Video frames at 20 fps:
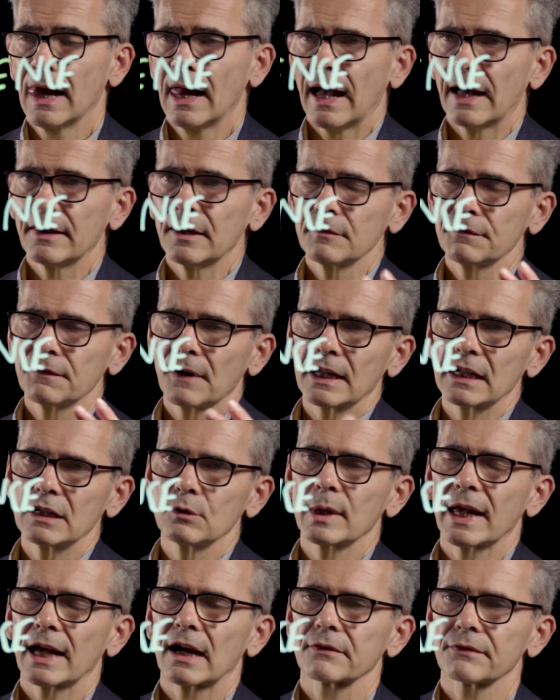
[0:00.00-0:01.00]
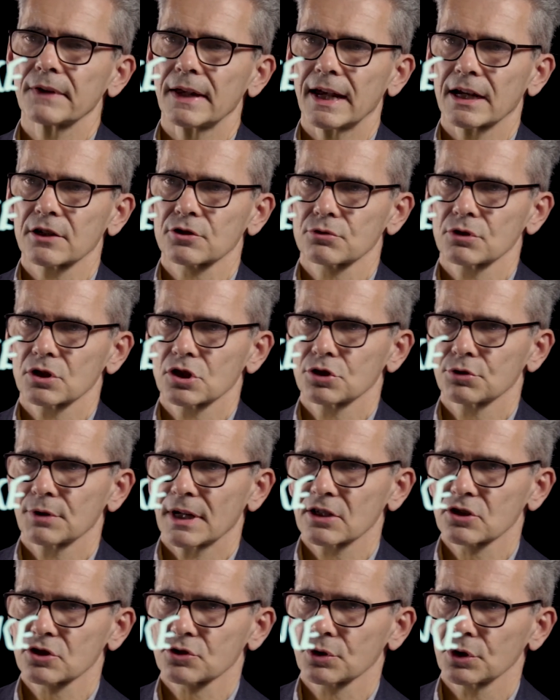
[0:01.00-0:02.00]
And then finally we have
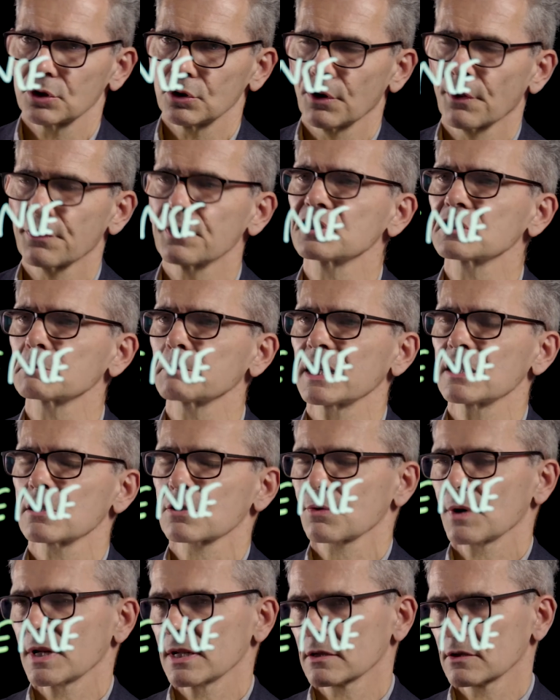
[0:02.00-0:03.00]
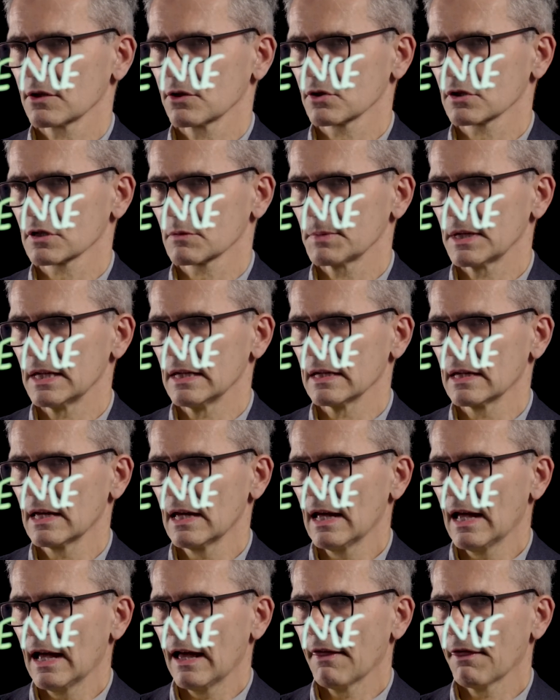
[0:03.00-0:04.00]
extraterrestrial, the space race, so to speak.
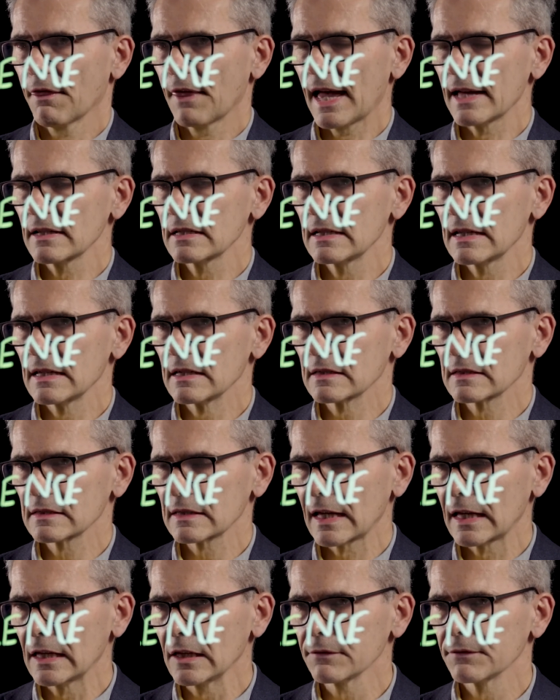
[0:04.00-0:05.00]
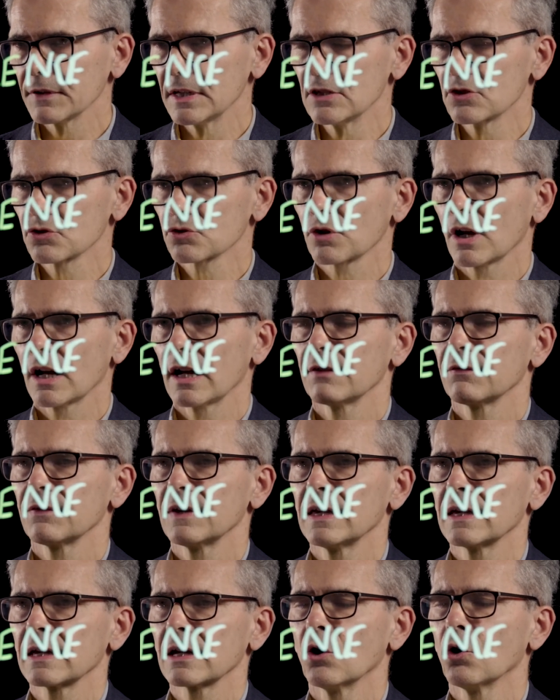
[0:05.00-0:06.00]
That in itself is
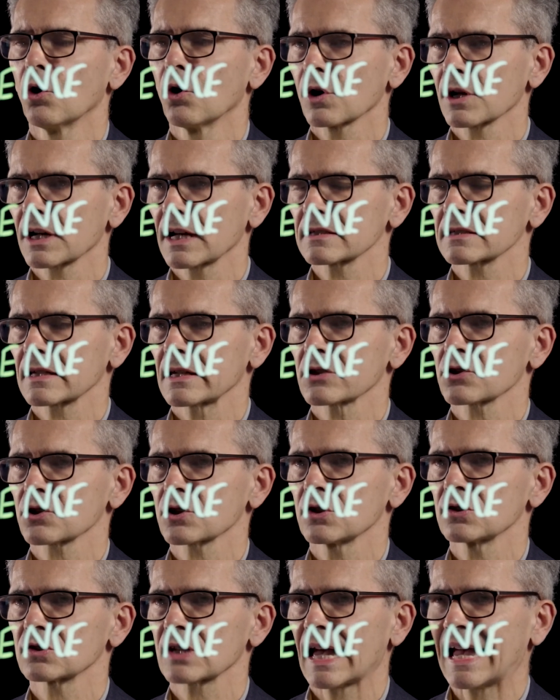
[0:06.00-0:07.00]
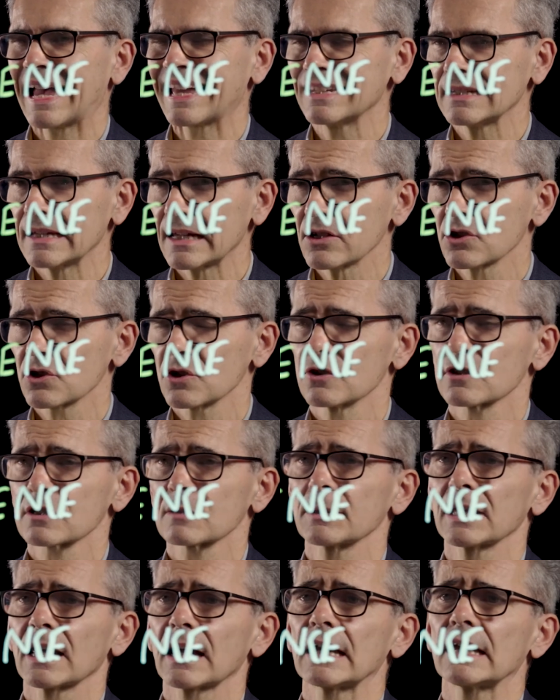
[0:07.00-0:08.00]
driving organizations and nations to
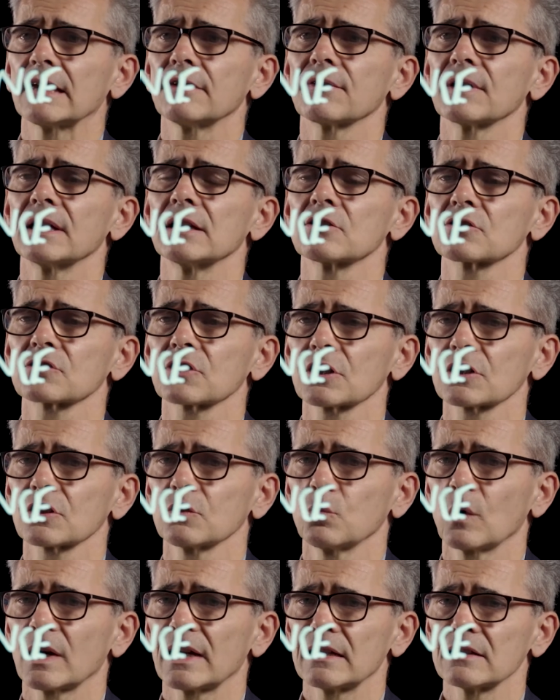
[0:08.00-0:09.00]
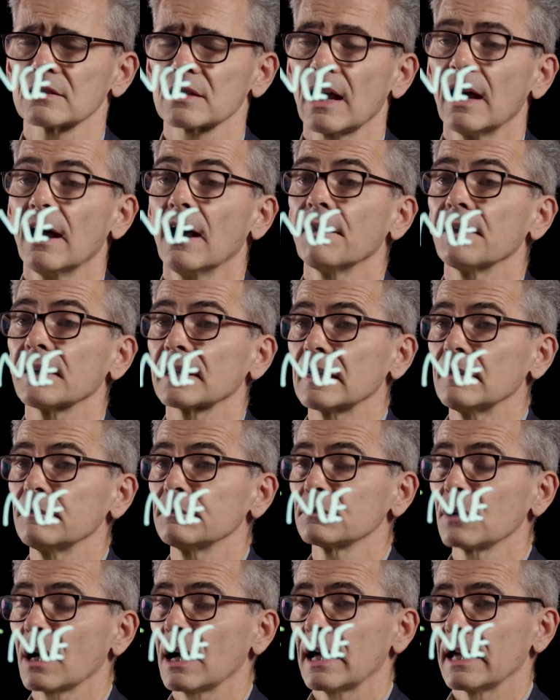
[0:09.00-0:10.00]
behave in certain ways that give
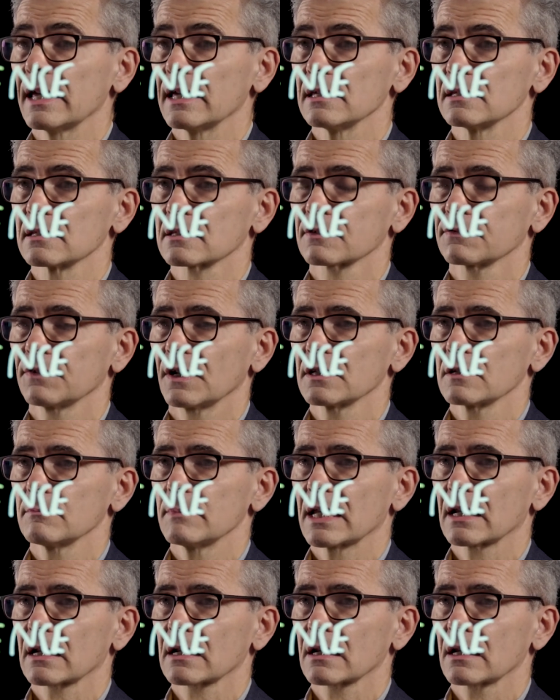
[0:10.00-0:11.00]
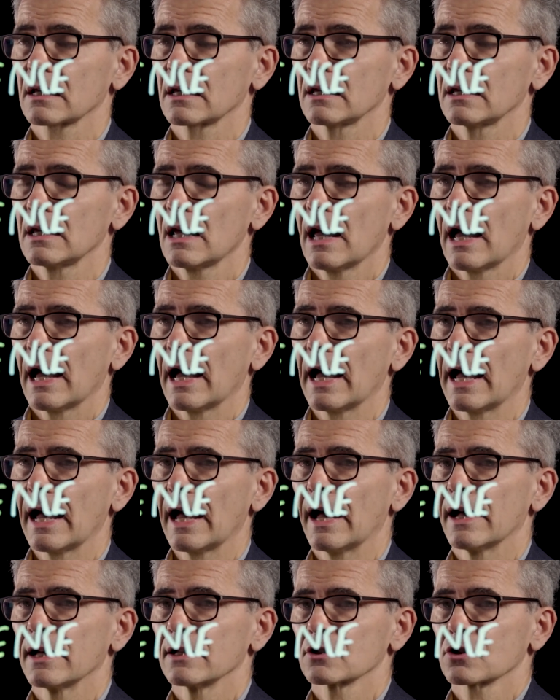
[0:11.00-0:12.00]
rise fundamentally
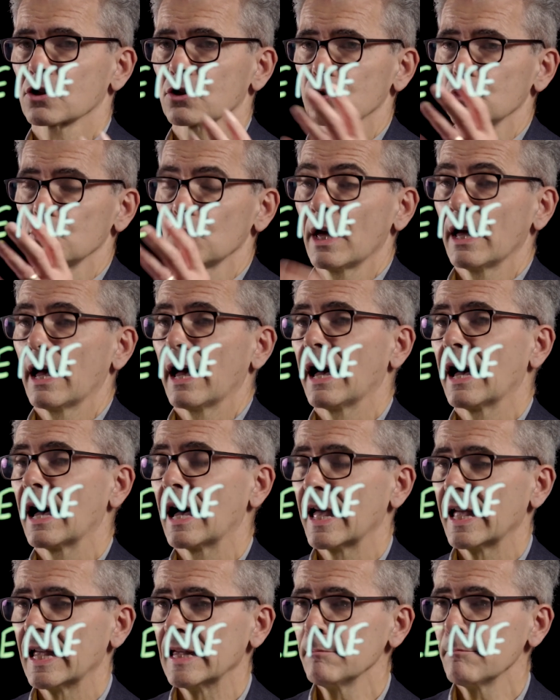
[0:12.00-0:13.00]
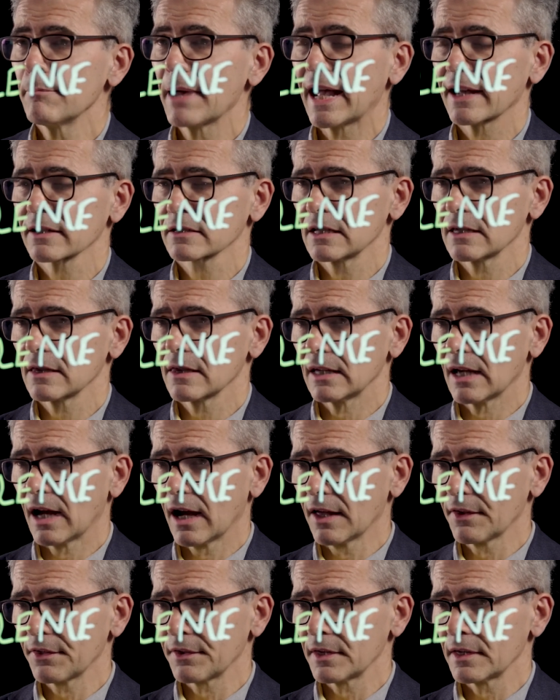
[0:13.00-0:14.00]
to impacting the
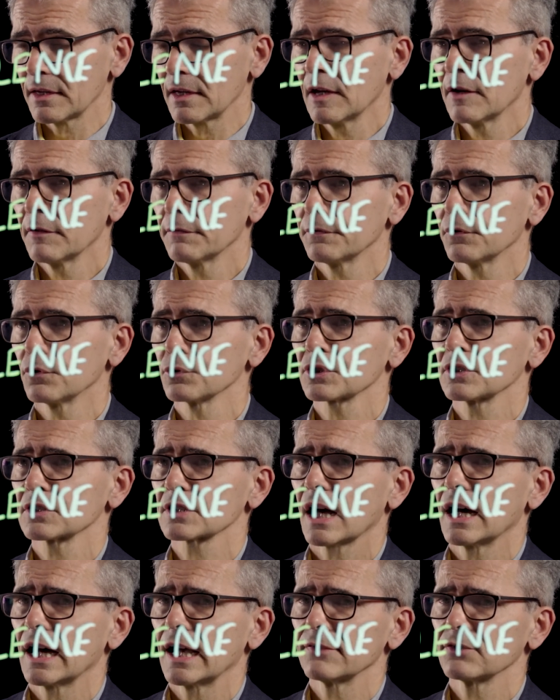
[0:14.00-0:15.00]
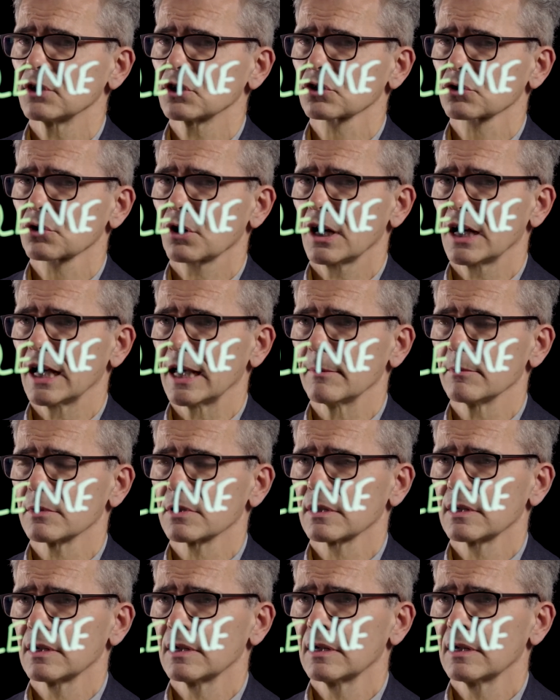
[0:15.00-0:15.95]
other forces I've described.